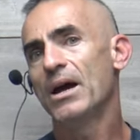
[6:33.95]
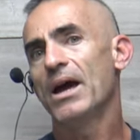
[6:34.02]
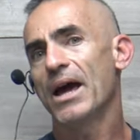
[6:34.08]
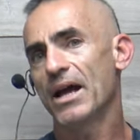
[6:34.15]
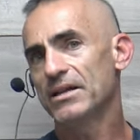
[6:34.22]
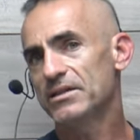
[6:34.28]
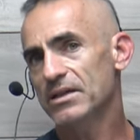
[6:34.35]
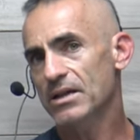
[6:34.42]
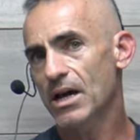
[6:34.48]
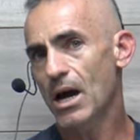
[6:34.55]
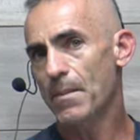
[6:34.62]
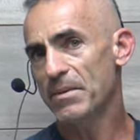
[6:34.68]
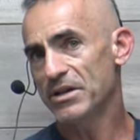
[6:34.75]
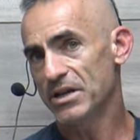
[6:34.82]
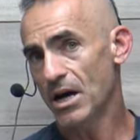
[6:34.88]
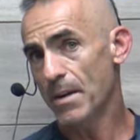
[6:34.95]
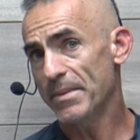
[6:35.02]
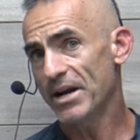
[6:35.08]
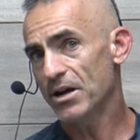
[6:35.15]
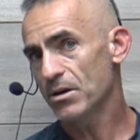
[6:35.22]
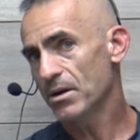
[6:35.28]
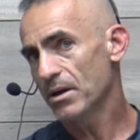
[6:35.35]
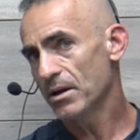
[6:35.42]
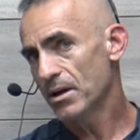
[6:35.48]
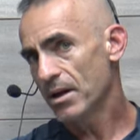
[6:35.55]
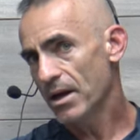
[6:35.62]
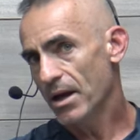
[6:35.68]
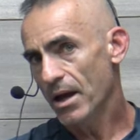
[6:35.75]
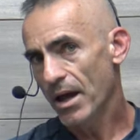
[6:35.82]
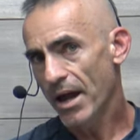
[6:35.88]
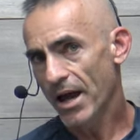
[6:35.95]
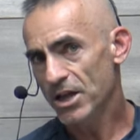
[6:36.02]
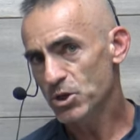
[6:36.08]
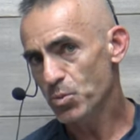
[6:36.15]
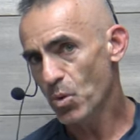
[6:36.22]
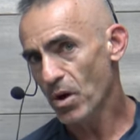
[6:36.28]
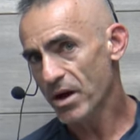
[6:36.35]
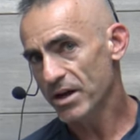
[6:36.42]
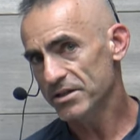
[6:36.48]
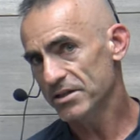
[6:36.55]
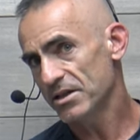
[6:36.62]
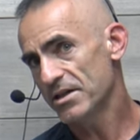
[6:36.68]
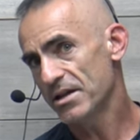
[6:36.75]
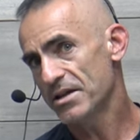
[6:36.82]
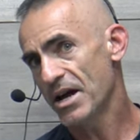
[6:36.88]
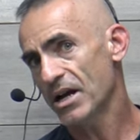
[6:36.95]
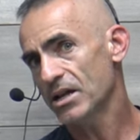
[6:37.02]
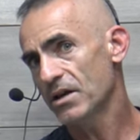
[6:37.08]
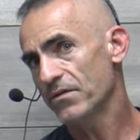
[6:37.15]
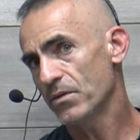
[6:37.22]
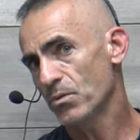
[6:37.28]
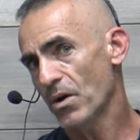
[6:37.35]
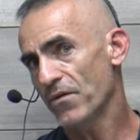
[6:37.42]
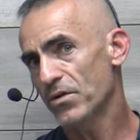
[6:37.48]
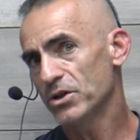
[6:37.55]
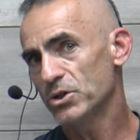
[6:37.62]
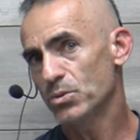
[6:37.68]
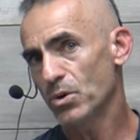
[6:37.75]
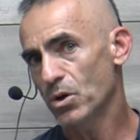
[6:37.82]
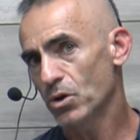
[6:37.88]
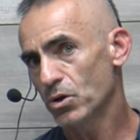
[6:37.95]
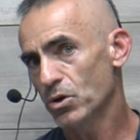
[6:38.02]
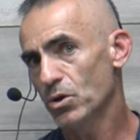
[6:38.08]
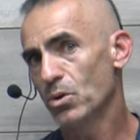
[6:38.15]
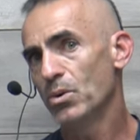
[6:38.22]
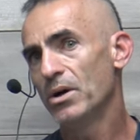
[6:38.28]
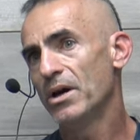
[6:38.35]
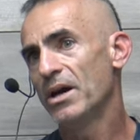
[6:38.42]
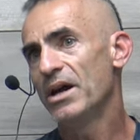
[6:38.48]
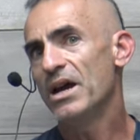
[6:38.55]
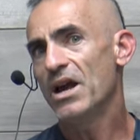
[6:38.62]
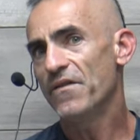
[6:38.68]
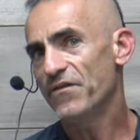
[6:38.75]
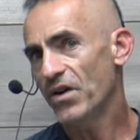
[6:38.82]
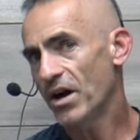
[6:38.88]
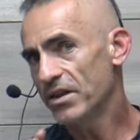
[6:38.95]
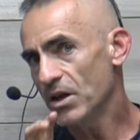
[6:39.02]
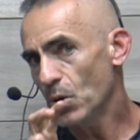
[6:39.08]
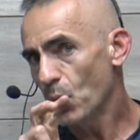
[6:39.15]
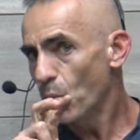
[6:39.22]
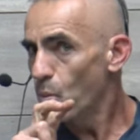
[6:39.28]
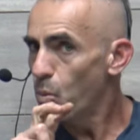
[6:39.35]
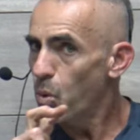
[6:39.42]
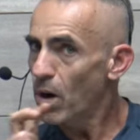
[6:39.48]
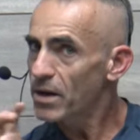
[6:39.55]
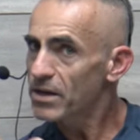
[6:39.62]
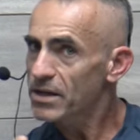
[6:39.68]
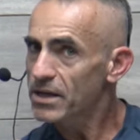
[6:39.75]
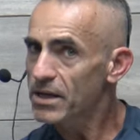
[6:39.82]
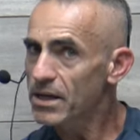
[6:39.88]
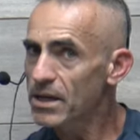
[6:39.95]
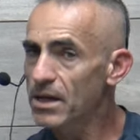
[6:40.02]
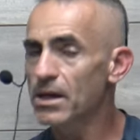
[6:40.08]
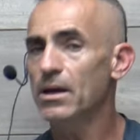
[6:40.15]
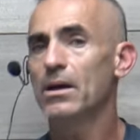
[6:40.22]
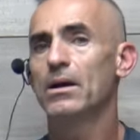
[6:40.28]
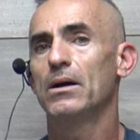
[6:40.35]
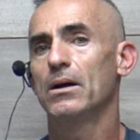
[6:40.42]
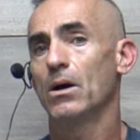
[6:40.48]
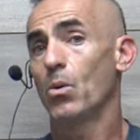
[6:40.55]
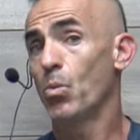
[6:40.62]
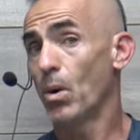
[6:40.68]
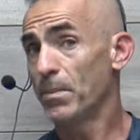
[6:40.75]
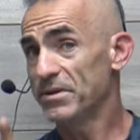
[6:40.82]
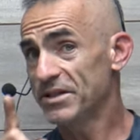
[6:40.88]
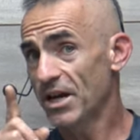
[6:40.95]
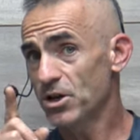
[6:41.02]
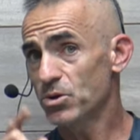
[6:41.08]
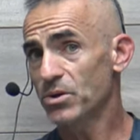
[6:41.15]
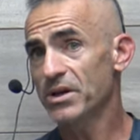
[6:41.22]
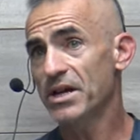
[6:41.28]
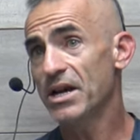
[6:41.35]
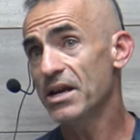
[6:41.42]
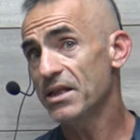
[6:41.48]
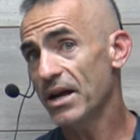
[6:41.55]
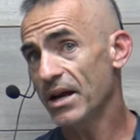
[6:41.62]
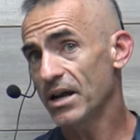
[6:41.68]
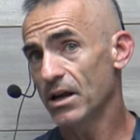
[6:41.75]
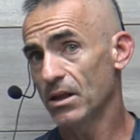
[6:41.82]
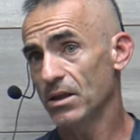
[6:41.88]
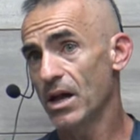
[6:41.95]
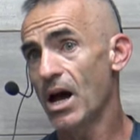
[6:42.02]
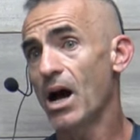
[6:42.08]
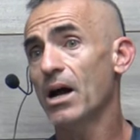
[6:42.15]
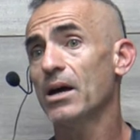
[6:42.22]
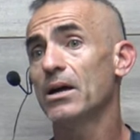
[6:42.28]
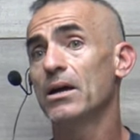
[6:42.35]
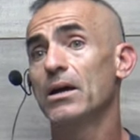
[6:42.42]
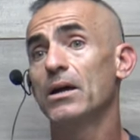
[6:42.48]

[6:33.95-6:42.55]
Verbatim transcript: Hence the common denominator, hence working as a detective in reference to a clue in finding one potential key that can unlock